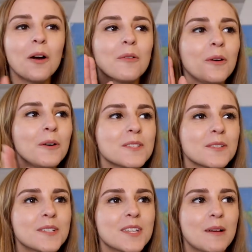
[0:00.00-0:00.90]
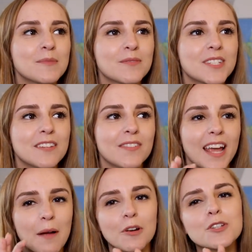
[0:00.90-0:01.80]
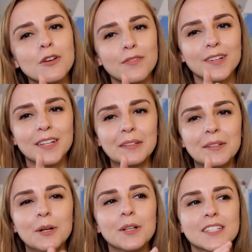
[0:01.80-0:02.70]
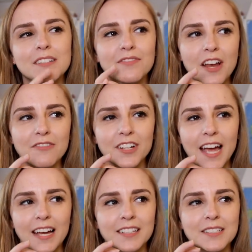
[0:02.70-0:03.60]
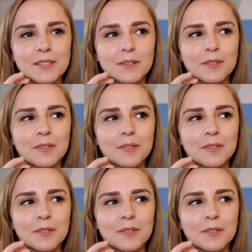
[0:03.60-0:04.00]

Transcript: Oh, also in terms of TV, I'm not sure if I can call this a favorite yet because